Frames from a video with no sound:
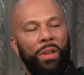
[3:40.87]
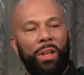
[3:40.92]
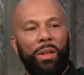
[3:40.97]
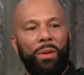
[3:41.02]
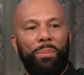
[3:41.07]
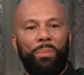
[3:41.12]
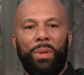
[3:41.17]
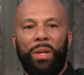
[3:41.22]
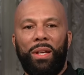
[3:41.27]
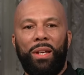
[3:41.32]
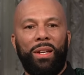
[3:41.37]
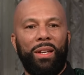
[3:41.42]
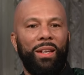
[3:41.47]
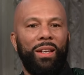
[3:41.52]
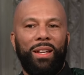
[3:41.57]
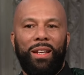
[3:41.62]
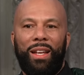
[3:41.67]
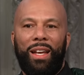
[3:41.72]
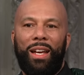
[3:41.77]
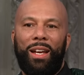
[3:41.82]
It could be
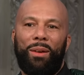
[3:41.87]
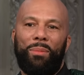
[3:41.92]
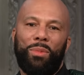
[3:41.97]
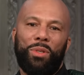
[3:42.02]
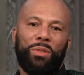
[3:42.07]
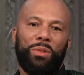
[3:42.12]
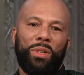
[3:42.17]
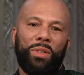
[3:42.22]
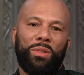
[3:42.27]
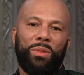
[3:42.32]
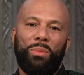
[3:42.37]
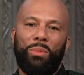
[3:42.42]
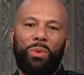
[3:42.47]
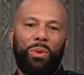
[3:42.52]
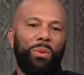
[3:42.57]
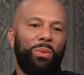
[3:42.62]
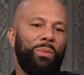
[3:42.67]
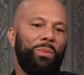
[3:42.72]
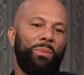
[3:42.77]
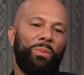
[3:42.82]
hey, I'm gonna drink some
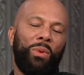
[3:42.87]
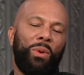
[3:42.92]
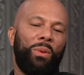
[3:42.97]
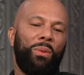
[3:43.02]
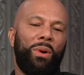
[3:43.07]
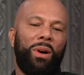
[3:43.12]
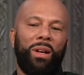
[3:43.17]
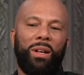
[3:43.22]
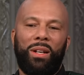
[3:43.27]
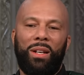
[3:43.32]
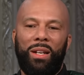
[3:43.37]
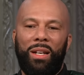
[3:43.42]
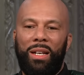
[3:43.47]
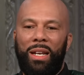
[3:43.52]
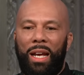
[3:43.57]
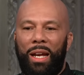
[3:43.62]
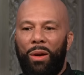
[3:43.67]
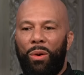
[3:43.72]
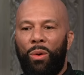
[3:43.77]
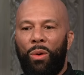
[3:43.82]
more, more water
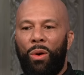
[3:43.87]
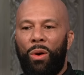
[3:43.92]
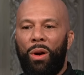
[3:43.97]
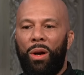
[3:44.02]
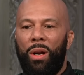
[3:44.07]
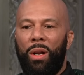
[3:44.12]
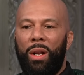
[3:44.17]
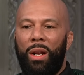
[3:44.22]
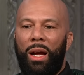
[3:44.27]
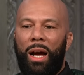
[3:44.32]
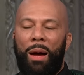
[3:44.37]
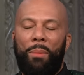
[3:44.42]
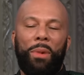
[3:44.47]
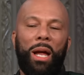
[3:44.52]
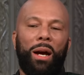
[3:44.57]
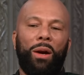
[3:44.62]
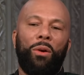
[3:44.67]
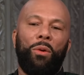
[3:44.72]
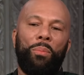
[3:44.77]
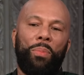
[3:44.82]
today, or I'm
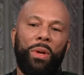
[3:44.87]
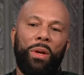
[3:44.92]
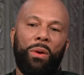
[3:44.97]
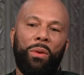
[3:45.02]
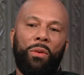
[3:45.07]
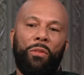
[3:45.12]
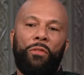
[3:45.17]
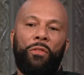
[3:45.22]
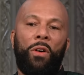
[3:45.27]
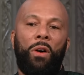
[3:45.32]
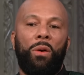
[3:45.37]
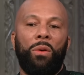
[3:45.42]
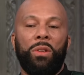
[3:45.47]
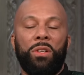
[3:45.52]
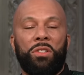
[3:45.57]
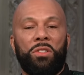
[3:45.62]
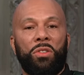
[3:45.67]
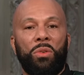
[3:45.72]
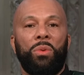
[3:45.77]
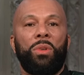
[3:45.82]
not gonna be on the phone
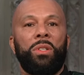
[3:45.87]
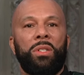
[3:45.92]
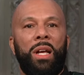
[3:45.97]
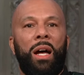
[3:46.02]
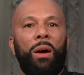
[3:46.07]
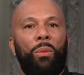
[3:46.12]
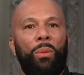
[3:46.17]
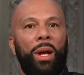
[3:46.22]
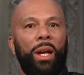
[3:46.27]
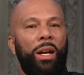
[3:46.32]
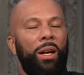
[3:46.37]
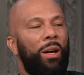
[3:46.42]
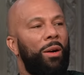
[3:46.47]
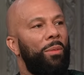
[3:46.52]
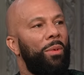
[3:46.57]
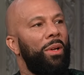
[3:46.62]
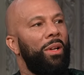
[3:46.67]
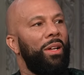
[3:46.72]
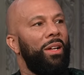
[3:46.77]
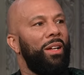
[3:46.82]
as soon as I wake up.